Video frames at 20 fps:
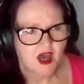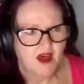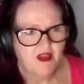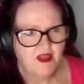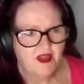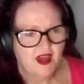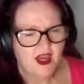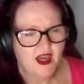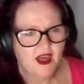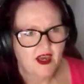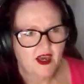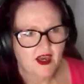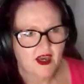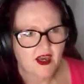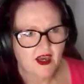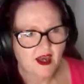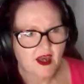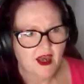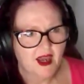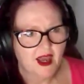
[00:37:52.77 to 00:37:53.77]
I think,
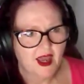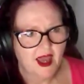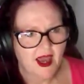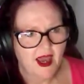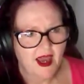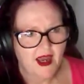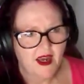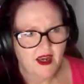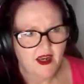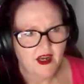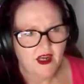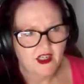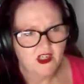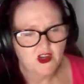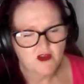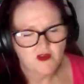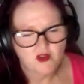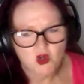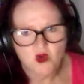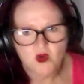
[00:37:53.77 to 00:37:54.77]
again,
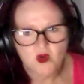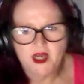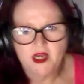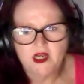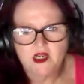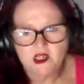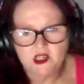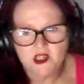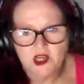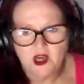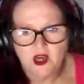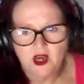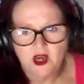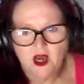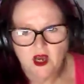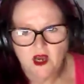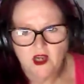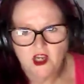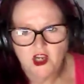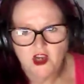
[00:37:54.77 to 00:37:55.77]
sort of talking
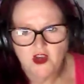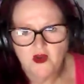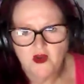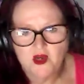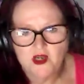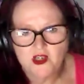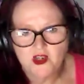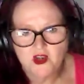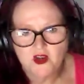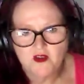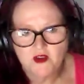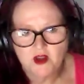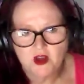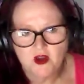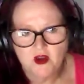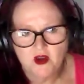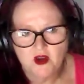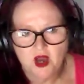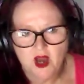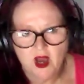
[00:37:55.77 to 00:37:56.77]
to you has sort of
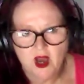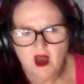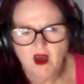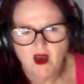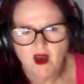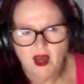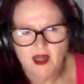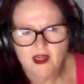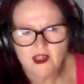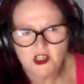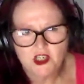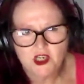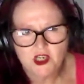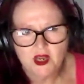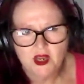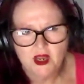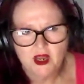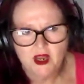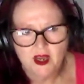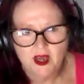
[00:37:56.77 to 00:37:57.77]
gone, oh,
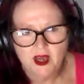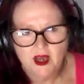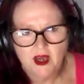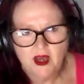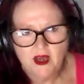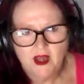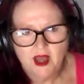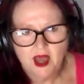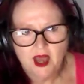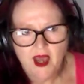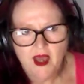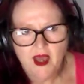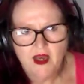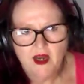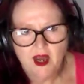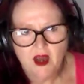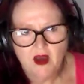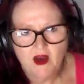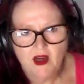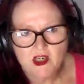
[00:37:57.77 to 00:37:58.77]
actually, yeah,
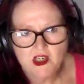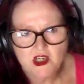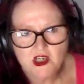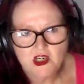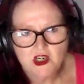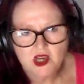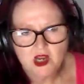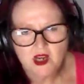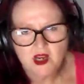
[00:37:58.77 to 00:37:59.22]
no, I should,